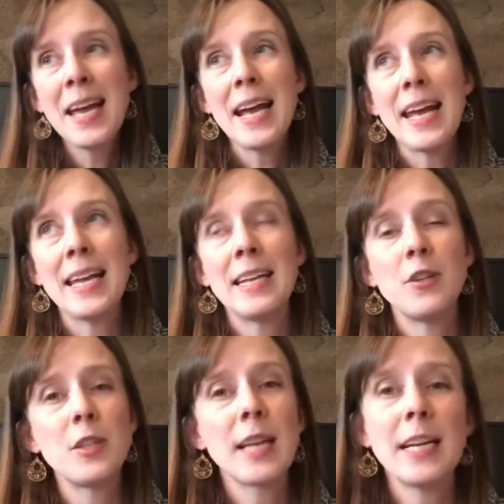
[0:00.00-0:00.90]
and
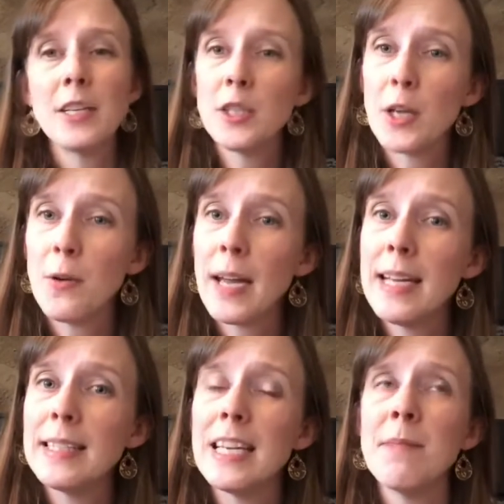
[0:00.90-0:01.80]
just kind of
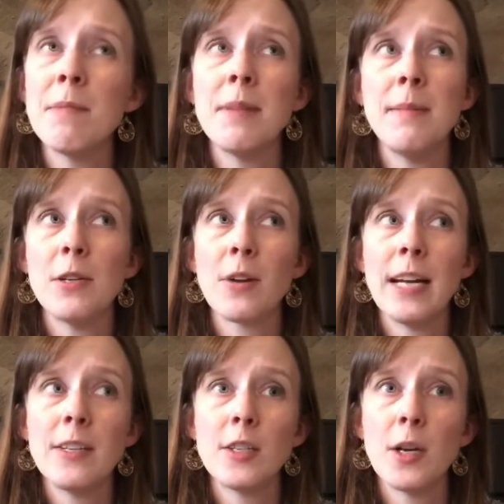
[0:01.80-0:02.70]
showcase them and maybe try
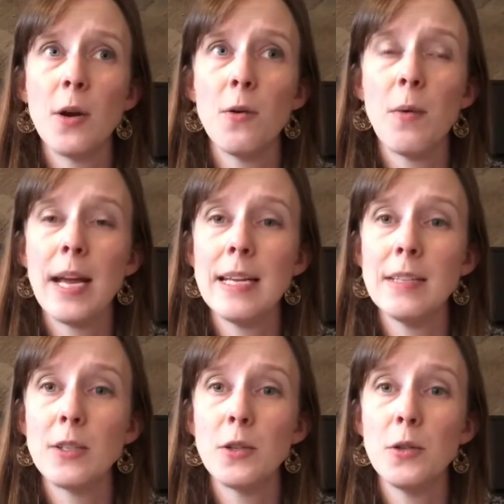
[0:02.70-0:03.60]
and show
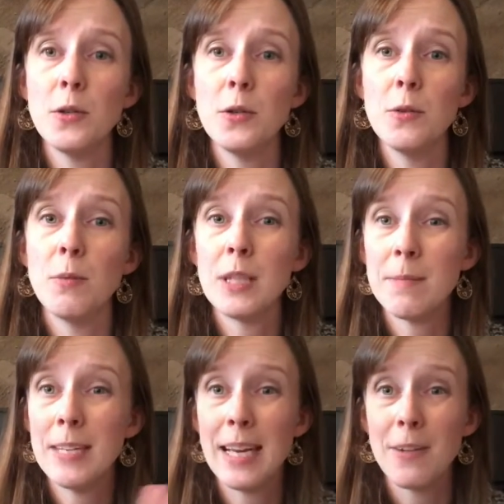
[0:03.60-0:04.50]
ways to put
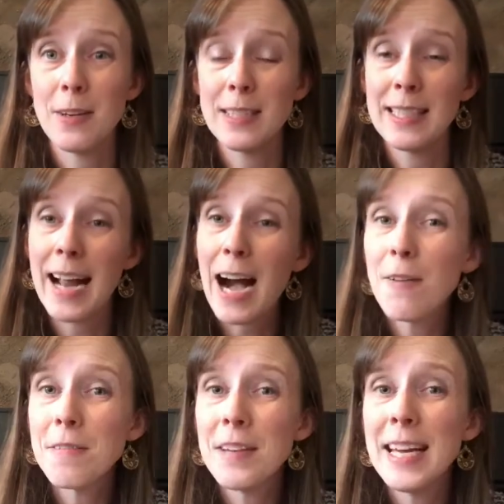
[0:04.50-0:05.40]
them together as an
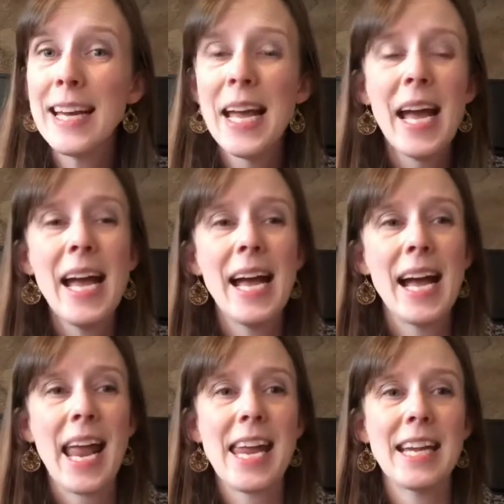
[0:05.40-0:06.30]
outfit
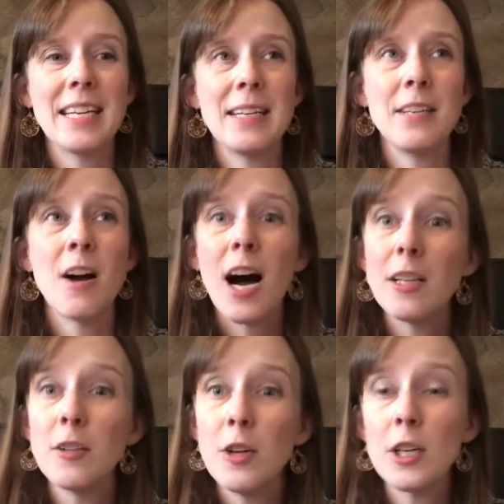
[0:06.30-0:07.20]
and not
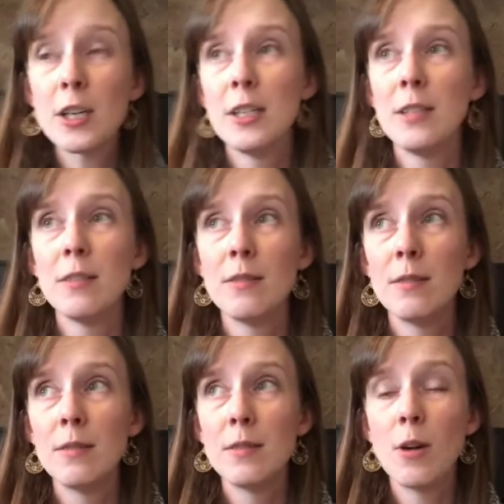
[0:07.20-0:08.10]
look
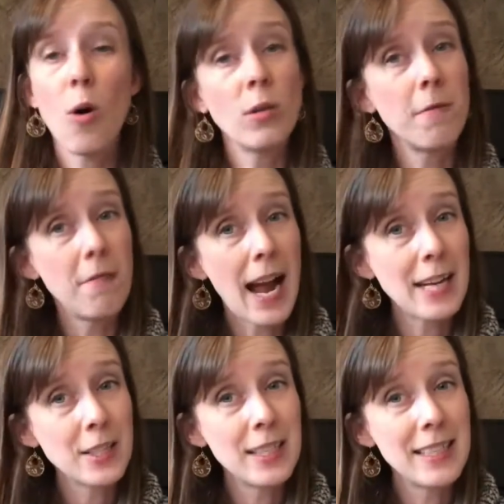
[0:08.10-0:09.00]

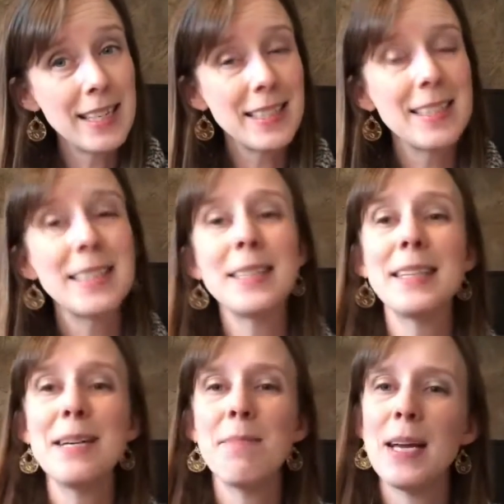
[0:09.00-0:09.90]
old-fashioned
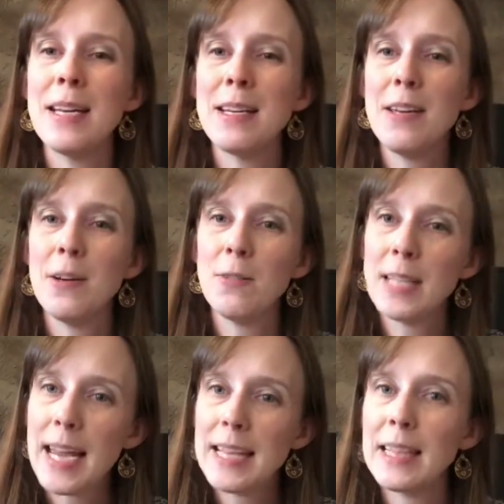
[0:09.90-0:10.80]
necessarily, but you know,
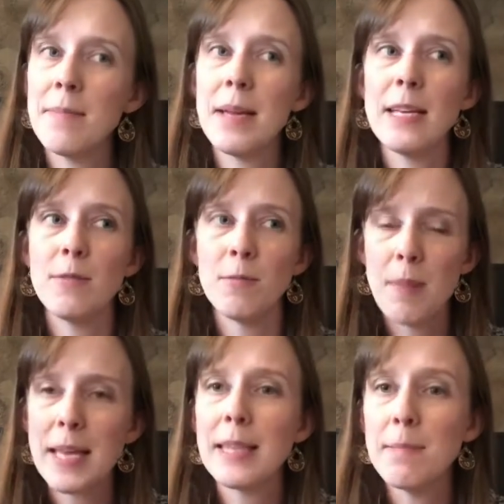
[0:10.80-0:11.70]
take them and
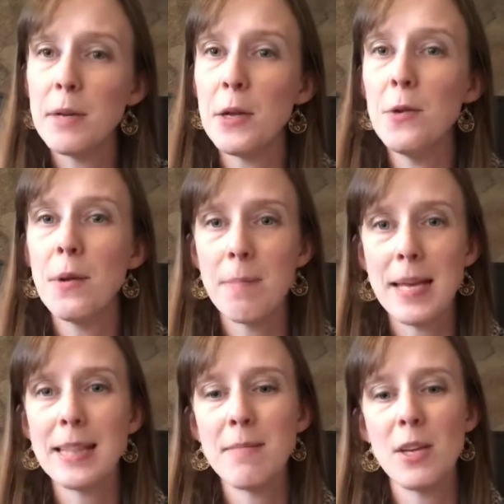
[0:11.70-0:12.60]
make them new and
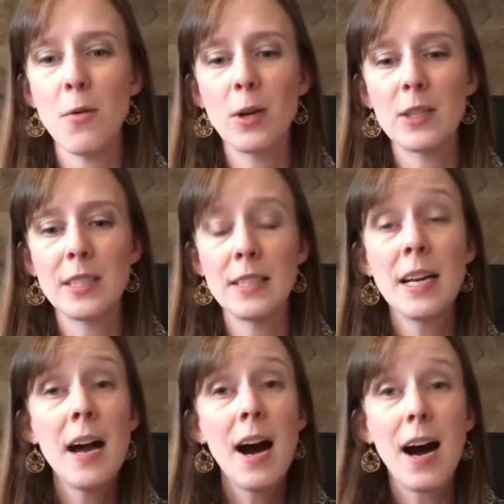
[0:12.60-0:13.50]
make them yours. And
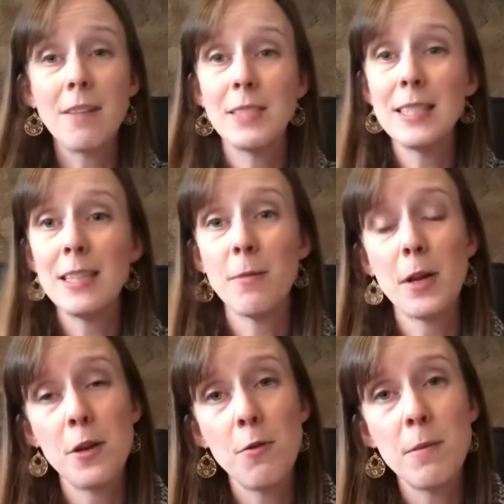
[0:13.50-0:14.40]
obviously the way
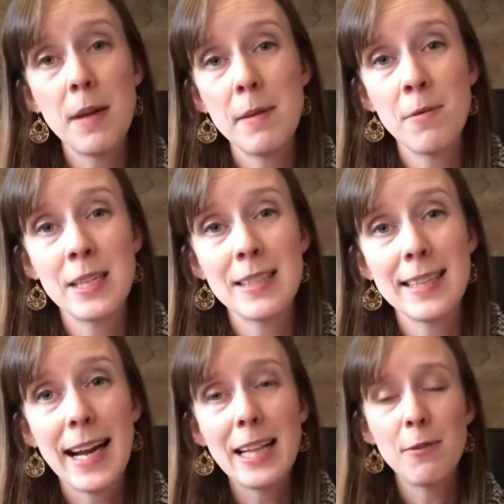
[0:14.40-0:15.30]
you would maybe want to
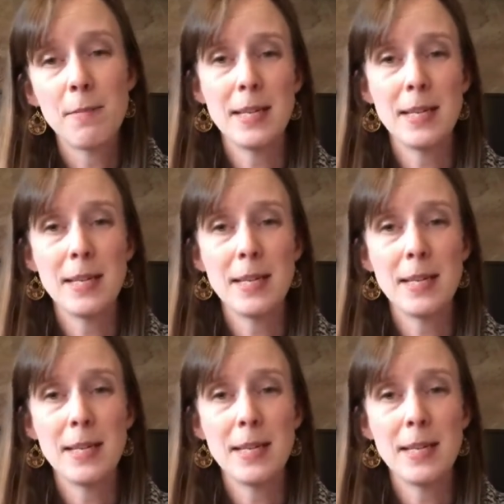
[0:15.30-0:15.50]
style it would be